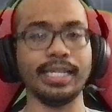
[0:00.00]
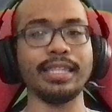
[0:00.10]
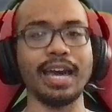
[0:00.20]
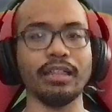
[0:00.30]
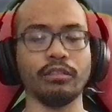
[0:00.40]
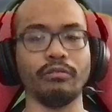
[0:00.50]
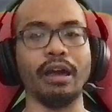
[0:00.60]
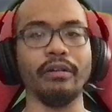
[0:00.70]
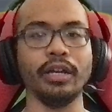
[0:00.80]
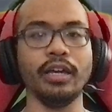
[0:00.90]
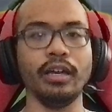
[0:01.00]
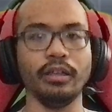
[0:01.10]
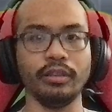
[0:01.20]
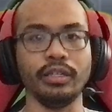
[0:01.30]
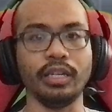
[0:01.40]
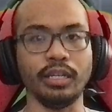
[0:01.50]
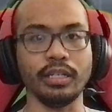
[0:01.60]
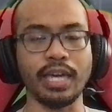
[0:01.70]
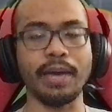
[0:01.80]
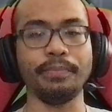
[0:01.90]
that throughout the
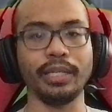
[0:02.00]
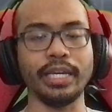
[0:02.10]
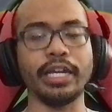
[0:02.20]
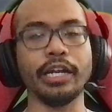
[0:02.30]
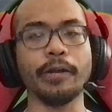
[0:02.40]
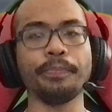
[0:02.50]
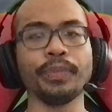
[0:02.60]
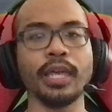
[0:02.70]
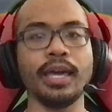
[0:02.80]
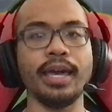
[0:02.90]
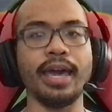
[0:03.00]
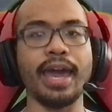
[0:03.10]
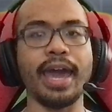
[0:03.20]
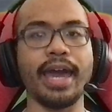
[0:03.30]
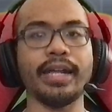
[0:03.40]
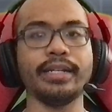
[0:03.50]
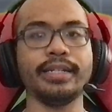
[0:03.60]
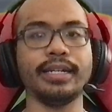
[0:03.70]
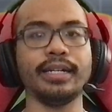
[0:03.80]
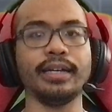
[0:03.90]
gameplay here. And
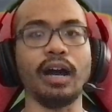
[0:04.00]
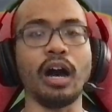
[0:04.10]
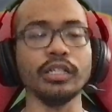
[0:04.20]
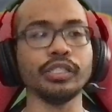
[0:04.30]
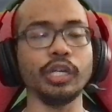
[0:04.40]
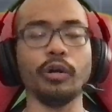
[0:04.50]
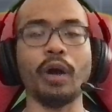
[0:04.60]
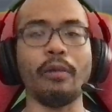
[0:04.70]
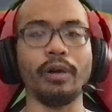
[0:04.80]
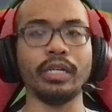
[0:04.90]
also, I want